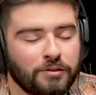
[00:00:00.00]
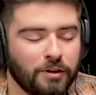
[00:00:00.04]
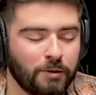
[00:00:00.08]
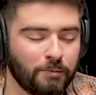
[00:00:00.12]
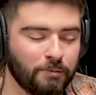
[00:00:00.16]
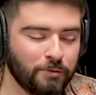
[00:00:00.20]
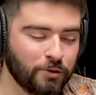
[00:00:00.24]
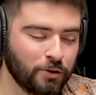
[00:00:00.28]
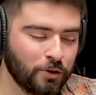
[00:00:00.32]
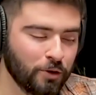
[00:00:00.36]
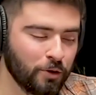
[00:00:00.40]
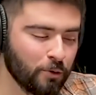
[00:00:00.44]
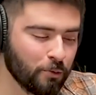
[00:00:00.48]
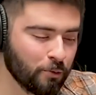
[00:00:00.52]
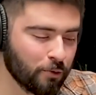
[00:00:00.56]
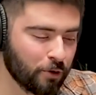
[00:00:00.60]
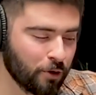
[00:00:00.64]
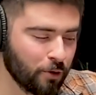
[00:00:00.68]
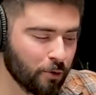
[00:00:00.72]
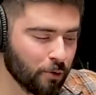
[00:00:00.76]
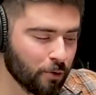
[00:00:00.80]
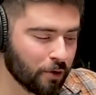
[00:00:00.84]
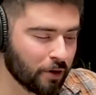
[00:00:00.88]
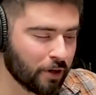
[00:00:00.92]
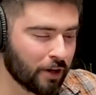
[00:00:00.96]
you something. So
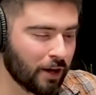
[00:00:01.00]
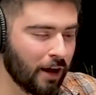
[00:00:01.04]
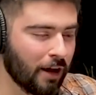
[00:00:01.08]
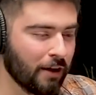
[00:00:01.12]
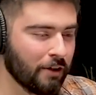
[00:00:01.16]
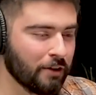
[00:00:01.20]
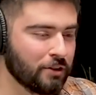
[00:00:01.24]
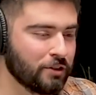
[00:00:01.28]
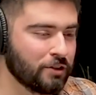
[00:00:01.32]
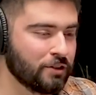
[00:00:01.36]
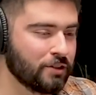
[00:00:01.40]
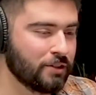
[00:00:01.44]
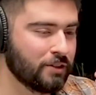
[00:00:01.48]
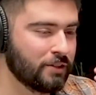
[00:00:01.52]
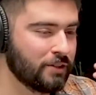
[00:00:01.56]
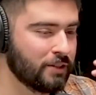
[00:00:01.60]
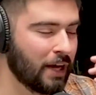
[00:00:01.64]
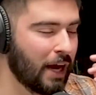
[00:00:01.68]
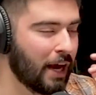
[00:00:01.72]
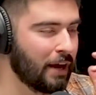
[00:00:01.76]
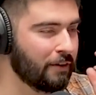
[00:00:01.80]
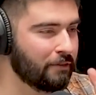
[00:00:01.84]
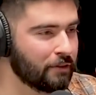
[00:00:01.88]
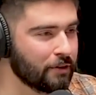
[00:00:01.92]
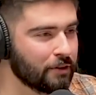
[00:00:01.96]
you were a college
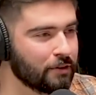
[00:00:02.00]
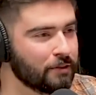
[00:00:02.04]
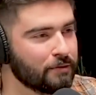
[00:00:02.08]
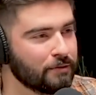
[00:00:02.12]
diver.